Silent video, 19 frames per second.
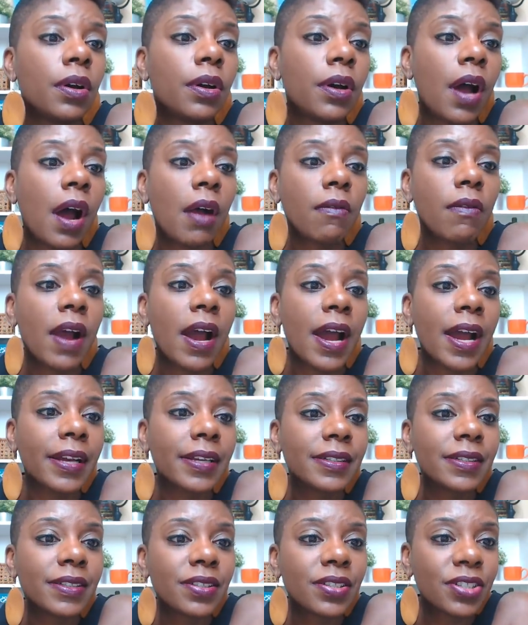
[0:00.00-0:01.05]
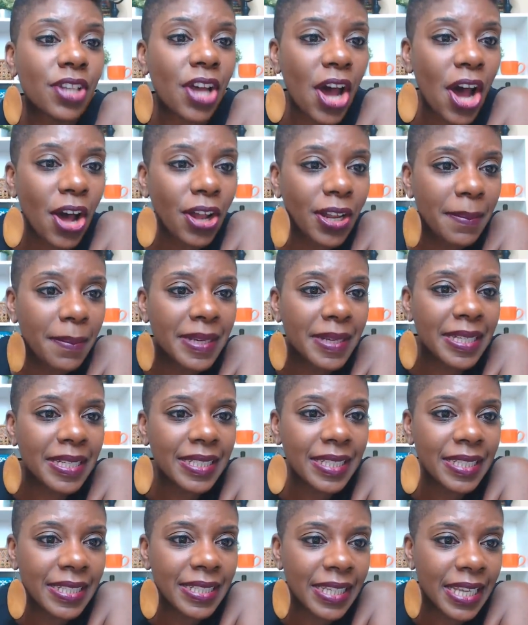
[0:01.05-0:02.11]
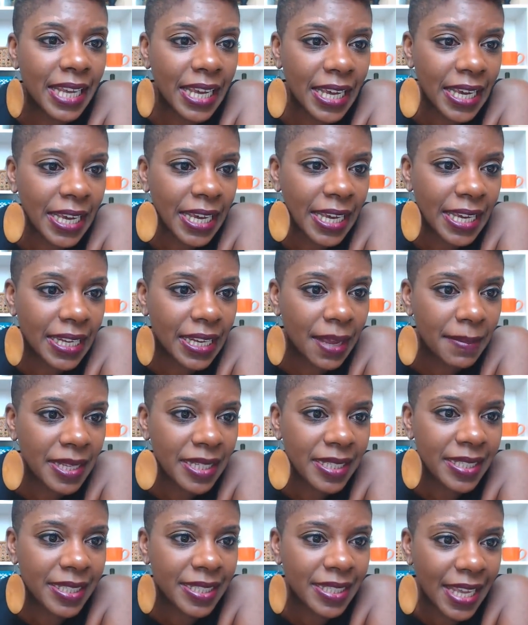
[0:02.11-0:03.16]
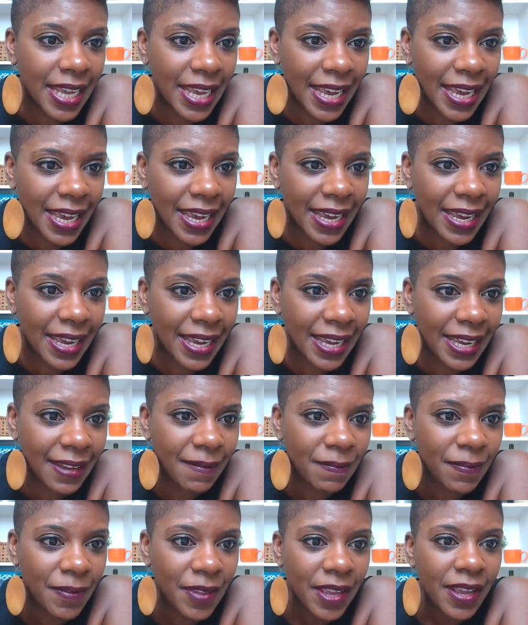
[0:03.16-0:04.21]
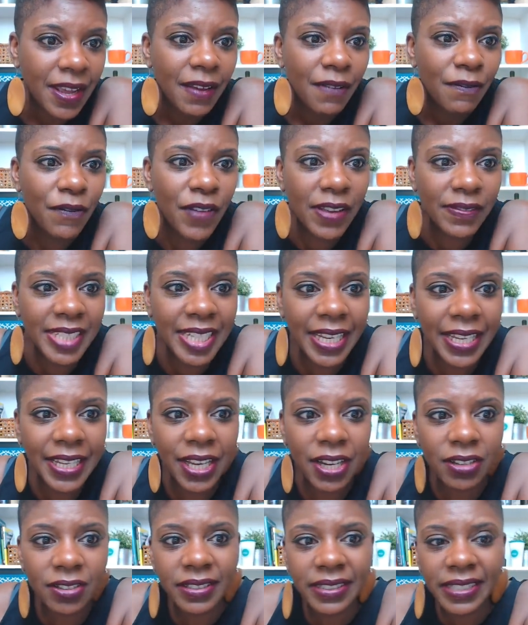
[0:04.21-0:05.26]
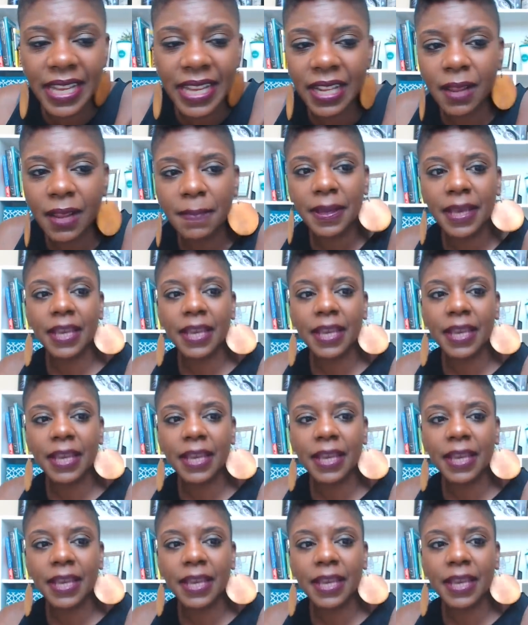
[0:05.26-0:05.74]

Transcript: All right, so let me see, 15 years celibate,